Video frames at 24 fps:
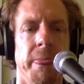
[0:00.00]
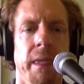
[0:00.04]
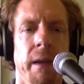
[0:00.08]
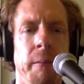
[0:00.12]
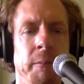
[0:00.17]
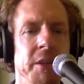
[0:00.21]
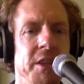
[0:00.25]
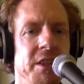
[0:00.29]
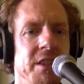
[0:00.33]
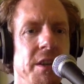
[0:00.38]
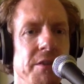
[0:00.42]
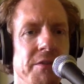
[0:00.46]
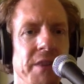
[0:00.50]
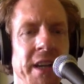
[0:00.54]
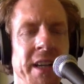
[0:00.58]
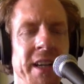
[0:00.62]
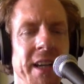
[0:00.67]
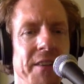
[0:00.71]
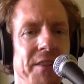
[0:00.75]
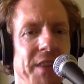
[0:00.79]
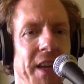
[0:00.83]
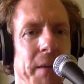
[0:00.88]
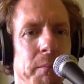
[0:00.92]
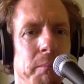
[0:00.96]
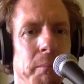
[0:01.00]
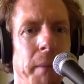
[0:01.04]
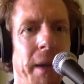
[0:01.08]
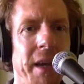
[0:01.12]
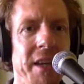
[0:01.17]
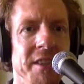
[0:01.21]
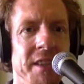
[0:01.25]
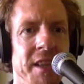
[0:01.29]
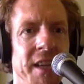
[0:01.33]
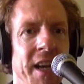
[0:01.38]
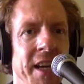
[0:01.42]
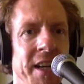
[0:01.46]
I'm going to see if I can get that
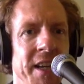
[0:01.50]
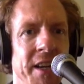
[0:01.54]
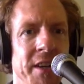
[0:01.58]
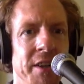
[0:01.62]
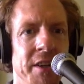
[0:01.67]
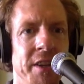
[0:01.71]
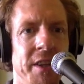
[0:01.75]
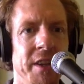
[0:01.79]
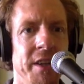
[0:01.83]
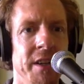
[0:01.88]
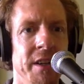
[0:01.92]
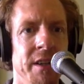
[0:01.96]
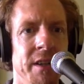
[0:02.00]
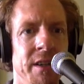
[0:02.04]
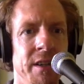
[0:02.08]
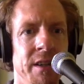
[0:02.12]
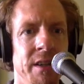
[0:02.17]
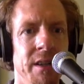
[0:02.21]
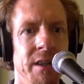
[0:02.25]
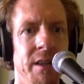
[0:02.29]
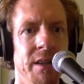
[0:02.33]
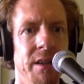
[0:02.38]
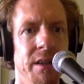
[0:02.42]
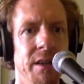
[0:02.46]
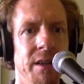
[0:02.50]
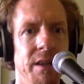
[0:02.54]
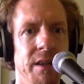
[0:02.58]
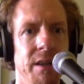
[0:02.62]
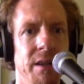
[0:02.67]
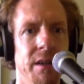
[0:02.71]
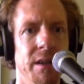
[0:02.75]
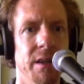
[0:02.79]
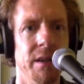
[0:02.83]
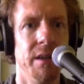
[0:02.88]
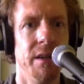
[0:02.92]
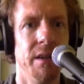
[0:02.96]
bass line out of there.
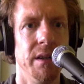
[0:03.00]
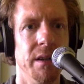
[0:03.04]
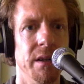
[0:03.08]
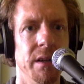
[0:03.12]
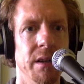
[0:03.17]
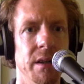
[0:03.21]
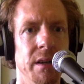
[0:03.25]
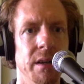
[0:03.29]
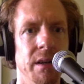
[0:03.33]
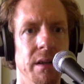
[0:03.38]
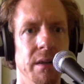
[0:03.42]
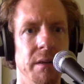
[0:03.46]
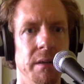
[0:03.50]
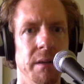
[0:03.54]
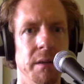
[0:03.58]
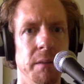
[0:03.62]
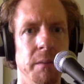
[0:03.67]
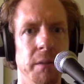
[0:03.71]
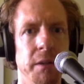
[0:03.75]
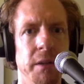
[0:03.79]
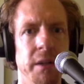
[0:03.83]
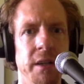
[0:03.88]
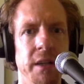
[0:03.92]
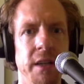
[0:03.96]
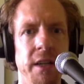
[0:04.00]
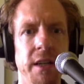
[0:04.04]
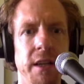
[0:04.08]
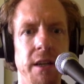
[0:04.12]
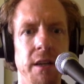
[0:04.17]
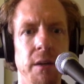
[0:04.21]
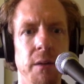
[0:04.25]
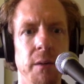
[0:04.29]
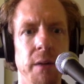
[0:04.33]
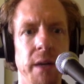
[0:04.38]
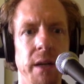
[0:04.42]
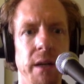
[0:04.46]
I'm going to put an
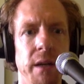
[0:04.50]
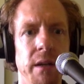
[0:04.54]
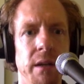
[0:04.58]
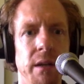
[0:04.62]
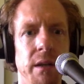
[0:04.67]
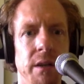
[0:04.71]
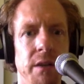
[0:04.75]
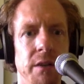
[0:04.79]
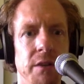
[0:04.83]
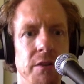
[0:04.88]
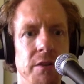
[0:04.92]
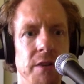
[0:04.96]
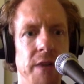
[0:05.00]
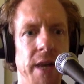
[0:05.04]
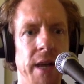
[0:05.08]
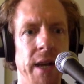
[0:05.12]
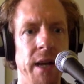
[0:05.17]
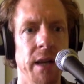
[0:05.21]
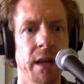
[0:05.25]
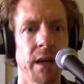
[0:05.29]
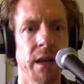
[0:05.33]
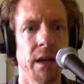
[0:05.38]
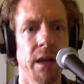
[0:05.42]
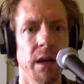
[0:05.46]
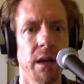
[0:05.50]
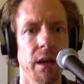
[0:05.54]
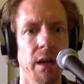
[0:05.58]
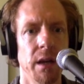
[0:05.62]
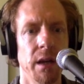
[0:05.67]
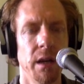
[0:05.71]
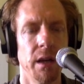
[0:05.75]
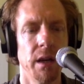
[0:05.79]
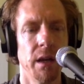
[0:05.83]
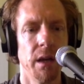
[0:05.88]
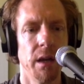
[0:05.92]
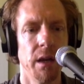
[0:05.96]
EQ8 on the track.
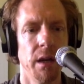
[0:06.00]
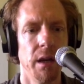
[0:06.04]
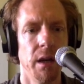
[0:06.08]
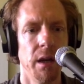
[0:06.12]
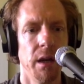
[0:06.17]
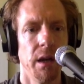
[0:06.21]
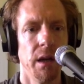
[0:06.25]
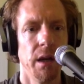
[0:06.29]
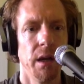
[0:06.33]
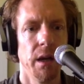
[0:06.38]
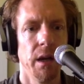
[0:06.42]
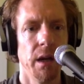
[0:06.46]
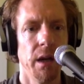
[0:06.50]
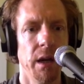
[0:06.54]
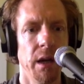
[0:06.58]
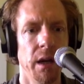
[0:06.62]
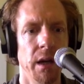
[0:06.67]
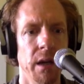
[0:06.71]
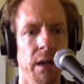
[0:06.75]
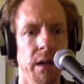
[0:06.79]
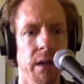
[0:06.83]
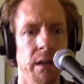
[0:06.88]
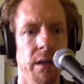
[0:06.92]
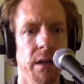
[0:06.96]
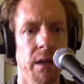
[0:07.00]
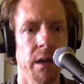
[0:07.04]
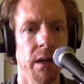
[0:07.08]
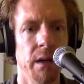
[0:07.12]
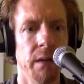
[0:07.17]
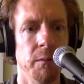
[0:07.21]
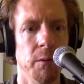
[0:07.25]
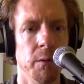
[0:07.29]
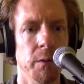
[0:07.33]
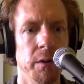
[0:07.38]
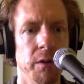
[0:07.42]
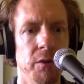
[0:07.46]
And
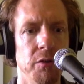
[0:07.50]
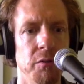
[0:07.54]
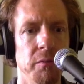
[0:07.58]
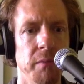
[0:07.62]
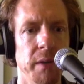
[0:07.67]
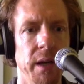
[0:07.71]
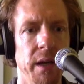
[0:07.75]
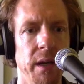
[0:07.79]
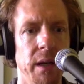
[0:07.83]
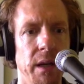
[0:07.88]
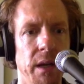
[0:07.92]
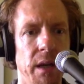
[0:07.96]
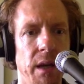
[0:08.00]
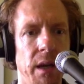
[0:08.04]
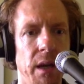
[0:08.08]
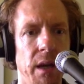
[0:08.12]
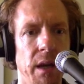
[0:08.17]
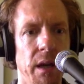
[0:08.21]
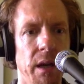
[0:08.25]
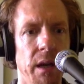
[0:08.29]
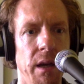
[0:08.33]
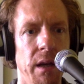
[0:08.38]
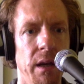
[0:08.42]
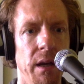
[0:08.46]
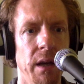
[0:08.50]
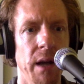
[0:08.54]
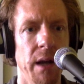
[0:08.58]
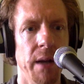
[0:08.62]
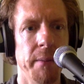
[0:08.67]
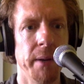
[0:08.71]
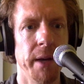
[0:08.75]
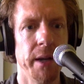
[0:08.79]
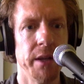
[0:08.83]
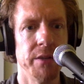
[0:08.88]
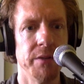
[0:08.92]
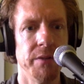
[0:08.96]
I'm going to make a
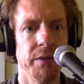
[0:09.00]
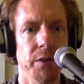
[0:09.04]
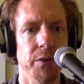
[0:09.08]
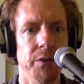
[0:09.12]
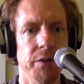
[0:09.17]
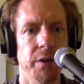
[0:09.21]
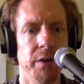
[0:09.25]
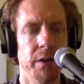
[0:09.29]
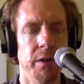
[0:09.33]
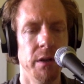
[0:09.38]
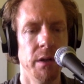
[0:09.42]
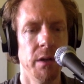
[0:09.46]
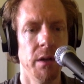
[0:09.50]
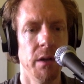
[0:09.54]
high-pass filter.